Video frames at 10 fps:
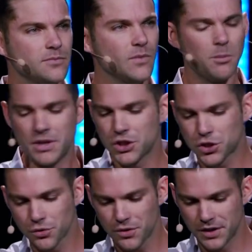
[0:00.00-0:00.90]
I mean, the
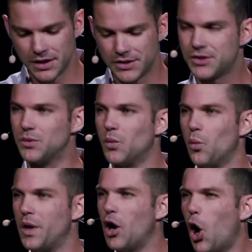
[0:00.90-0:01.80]
truth is,
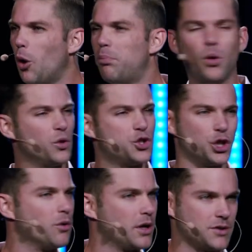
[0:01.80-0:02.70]
we all pull
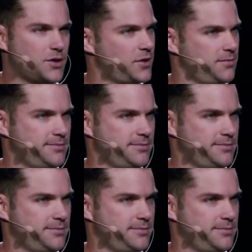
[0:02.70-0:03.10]
Jonahs.